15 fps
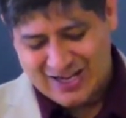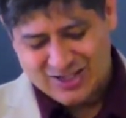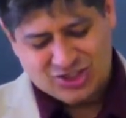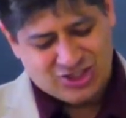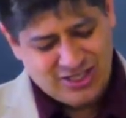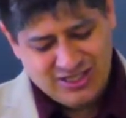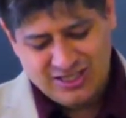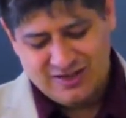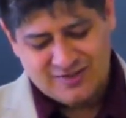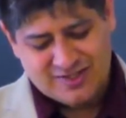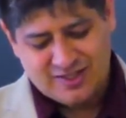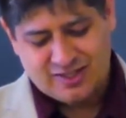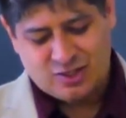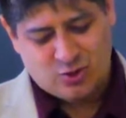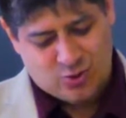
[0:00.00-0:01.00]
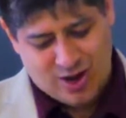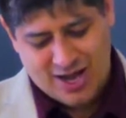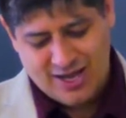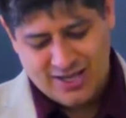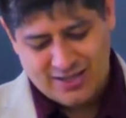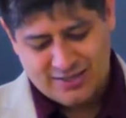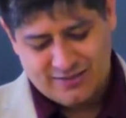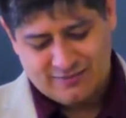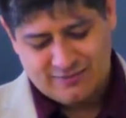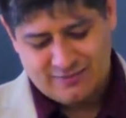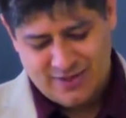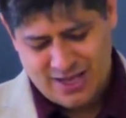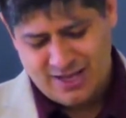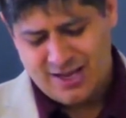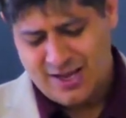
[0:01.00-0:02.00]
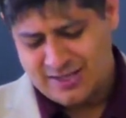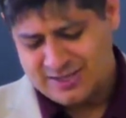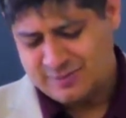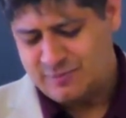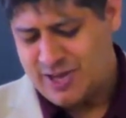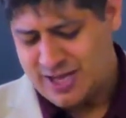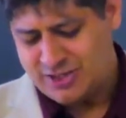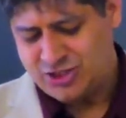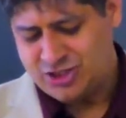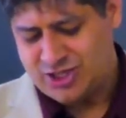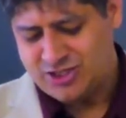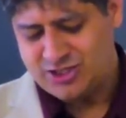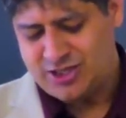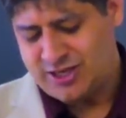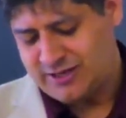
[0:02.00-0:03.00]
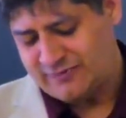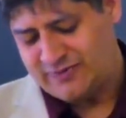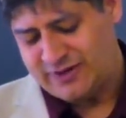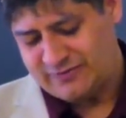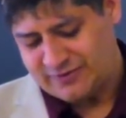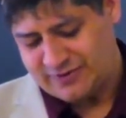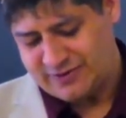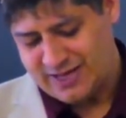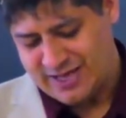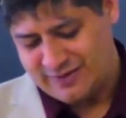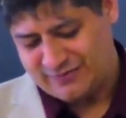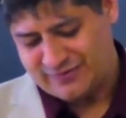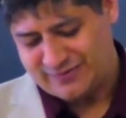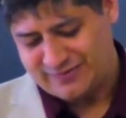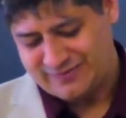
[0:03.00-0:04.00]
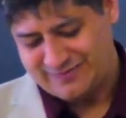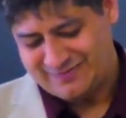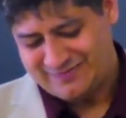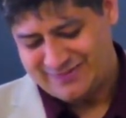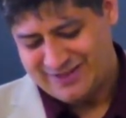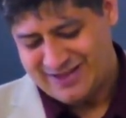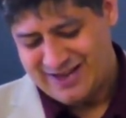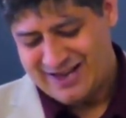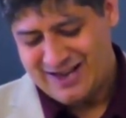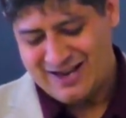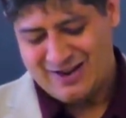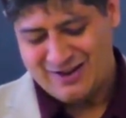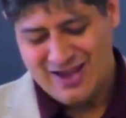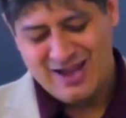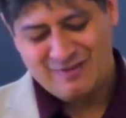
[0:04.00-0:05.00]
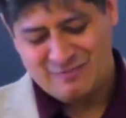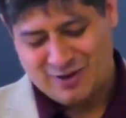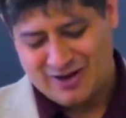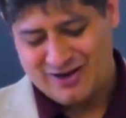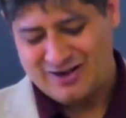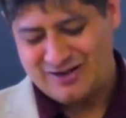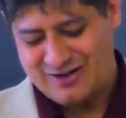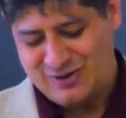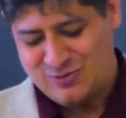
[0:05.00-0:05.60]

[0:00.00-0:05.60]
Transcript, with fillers: She lives a quiet, and as men judge, uneventful life. Now, that part